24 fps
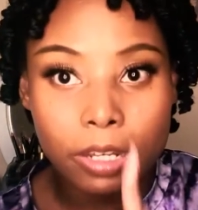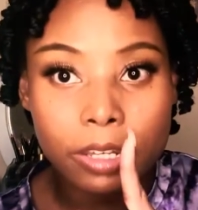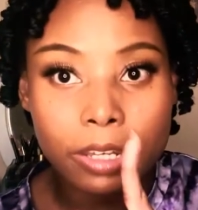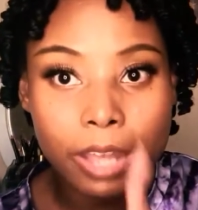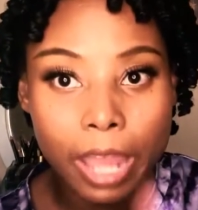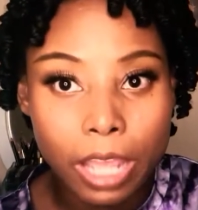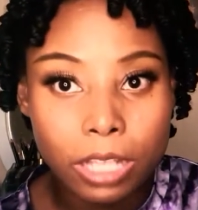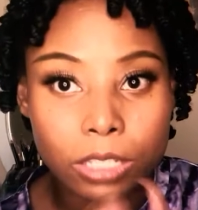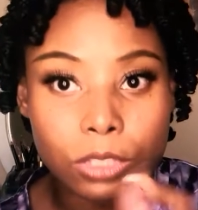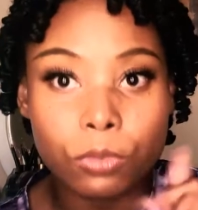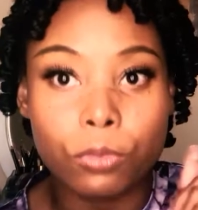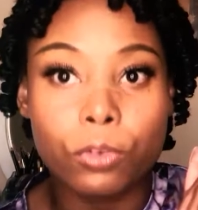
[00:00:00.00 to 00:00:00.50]

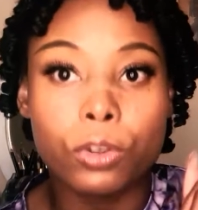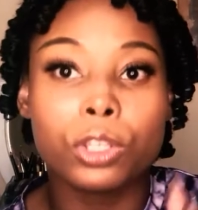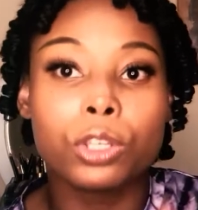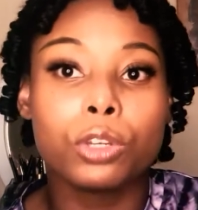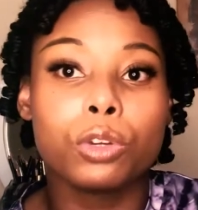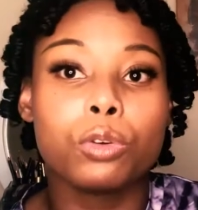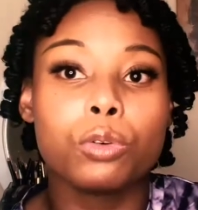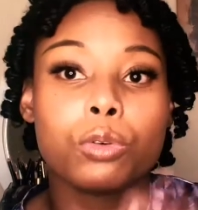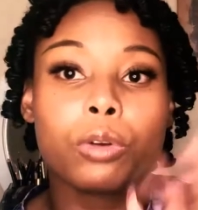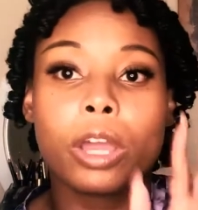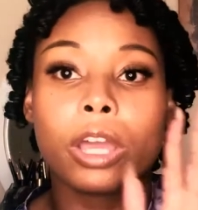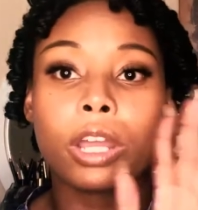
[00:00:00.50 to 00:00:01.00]
that's for
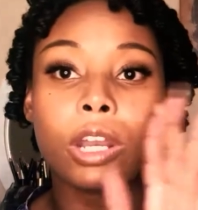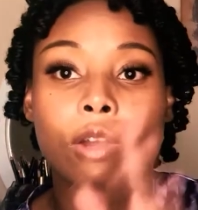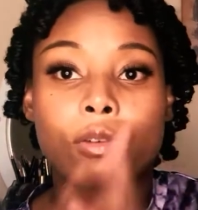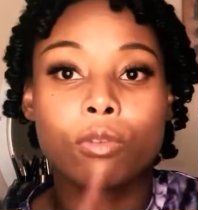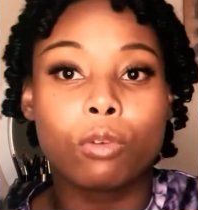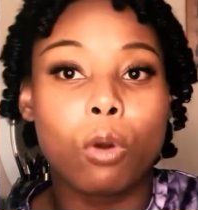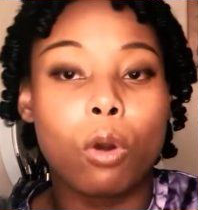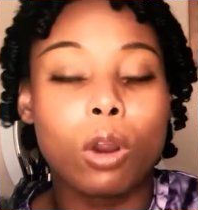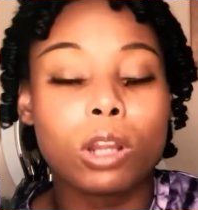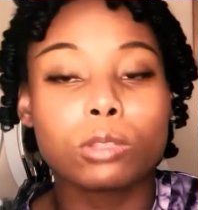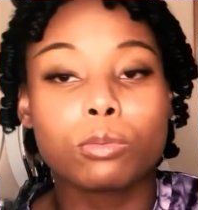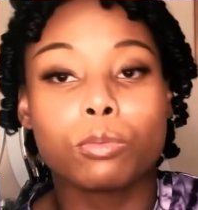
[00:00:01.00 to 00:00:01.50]
you. And of
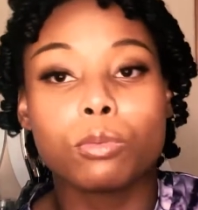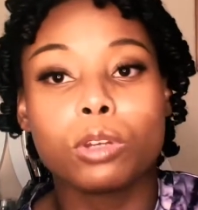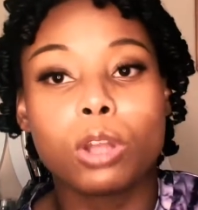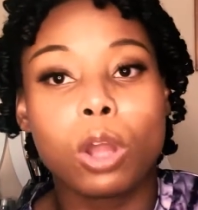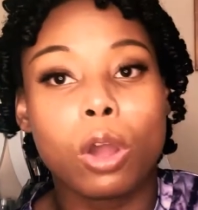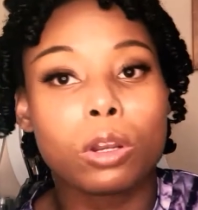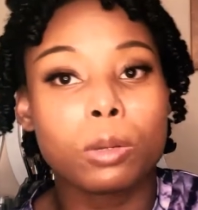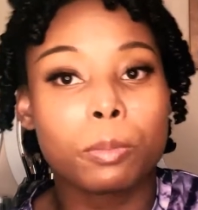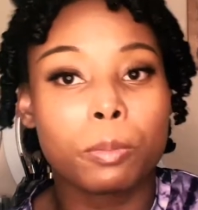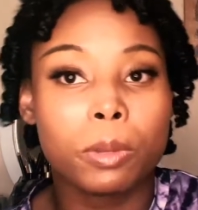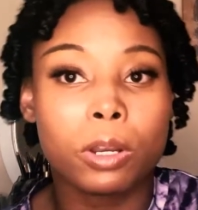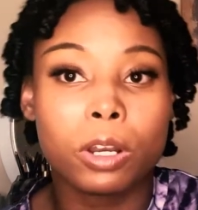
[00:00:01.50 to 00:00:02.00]
course, we
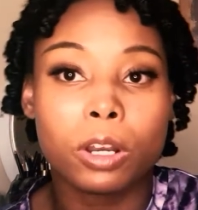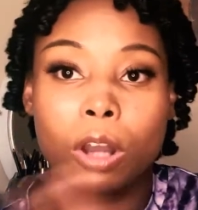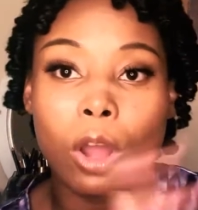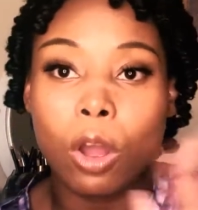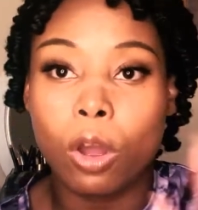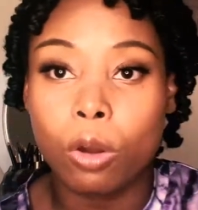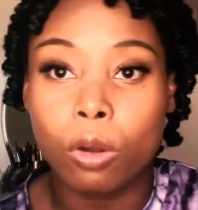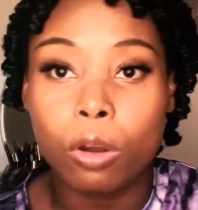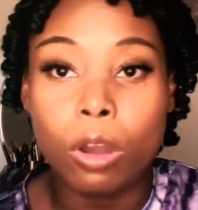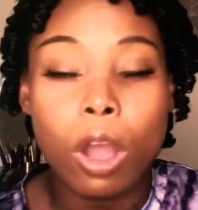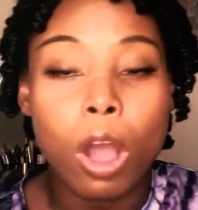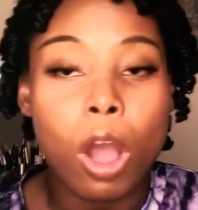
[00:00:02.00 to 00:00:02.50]
know depending
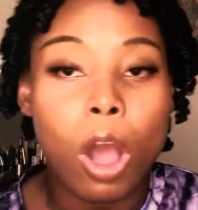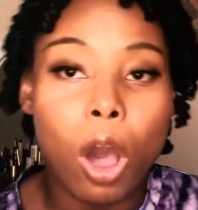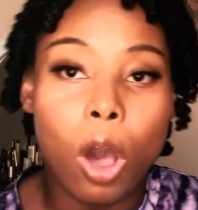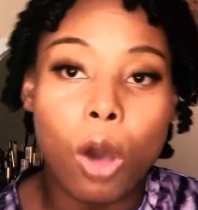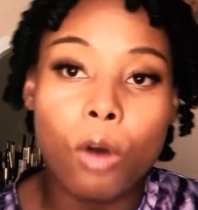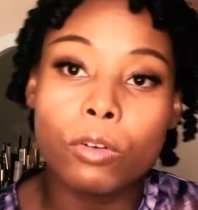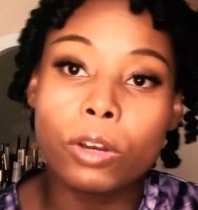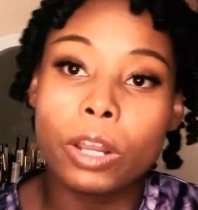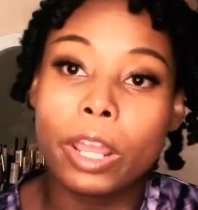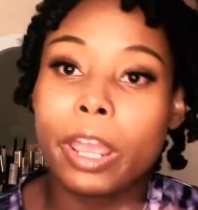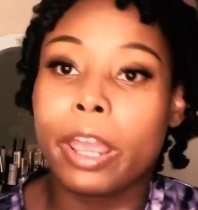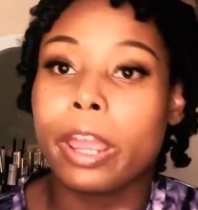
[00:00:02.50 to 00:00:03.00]
on
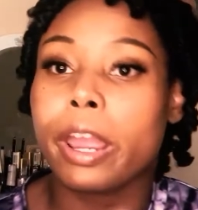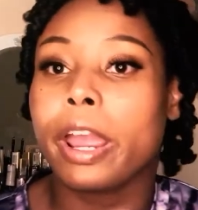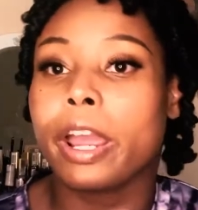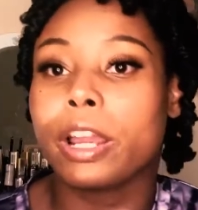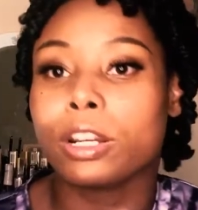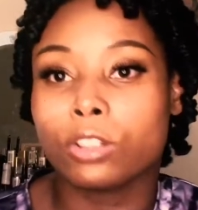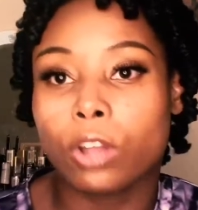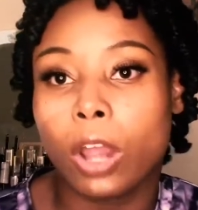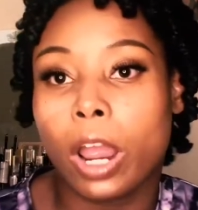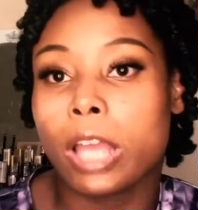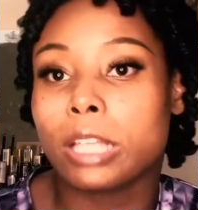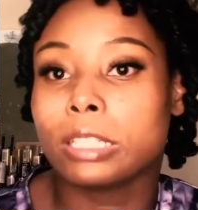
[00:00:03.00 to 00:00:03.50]
over-the-head hair
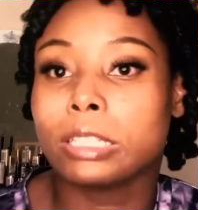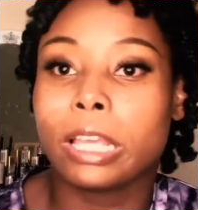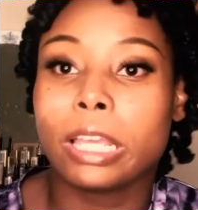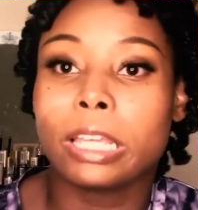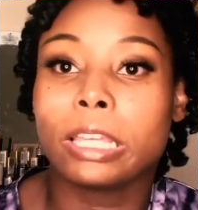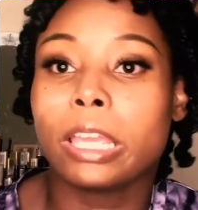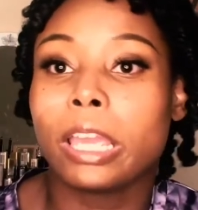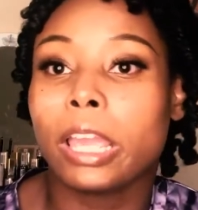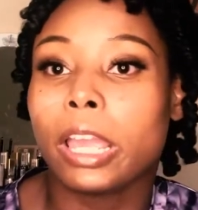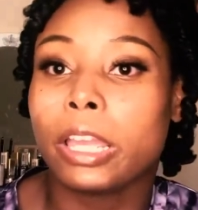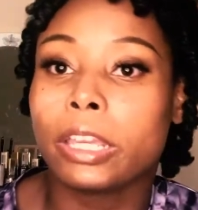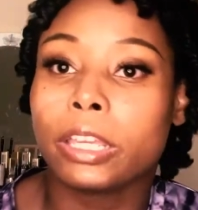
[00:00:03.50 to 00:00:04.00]
dryers, they
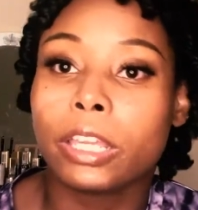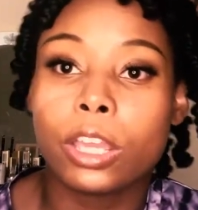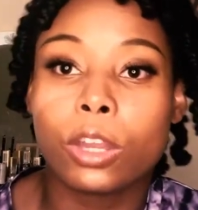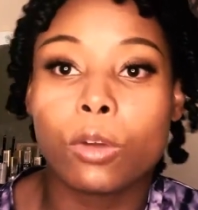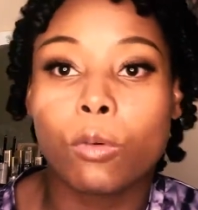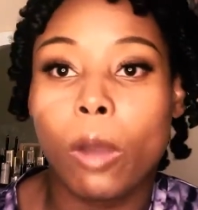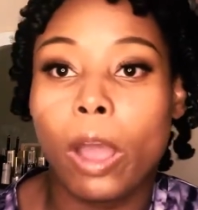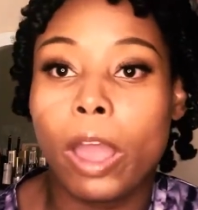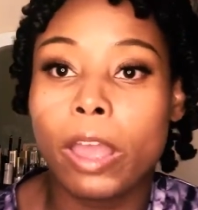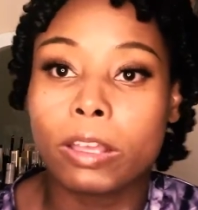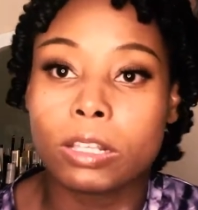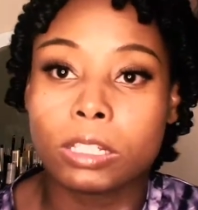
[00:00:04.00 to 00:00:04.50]
can get
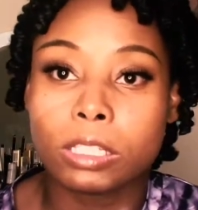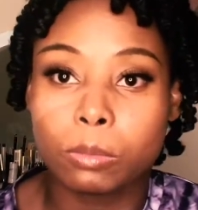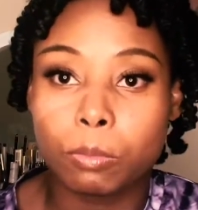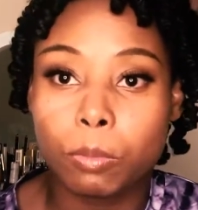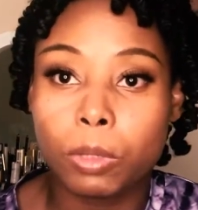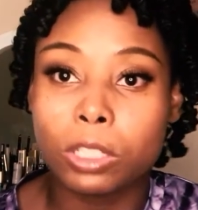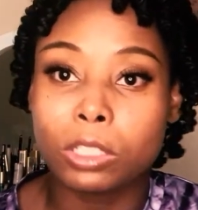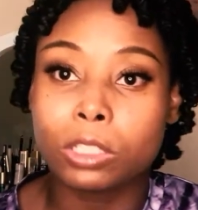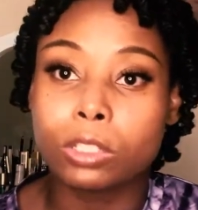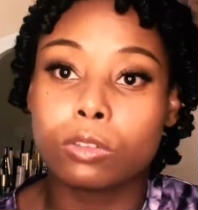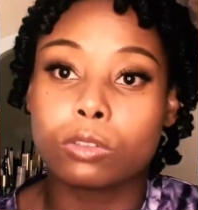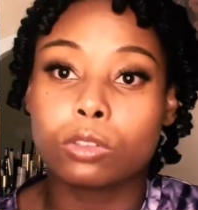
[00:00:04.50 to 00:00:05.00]
quite
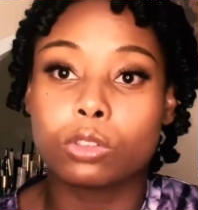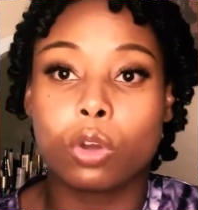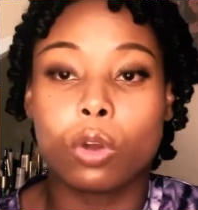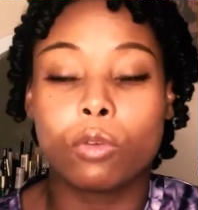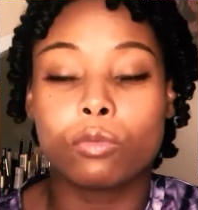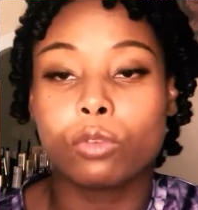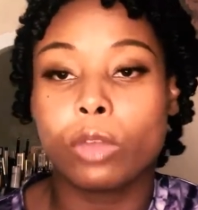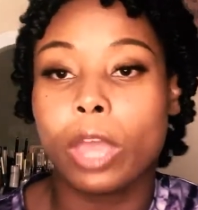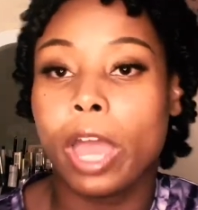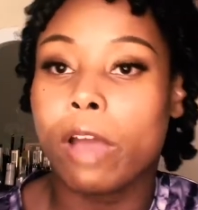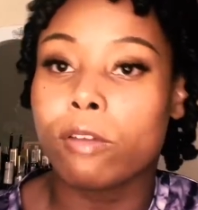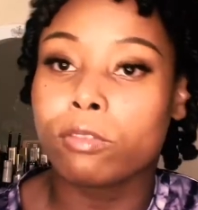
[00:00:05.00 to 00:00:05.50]
expensive. So if
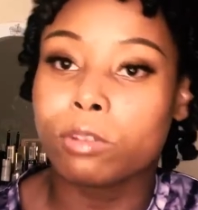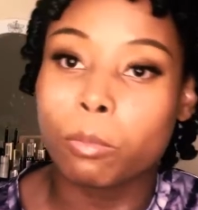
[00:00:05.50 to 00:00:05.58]
you have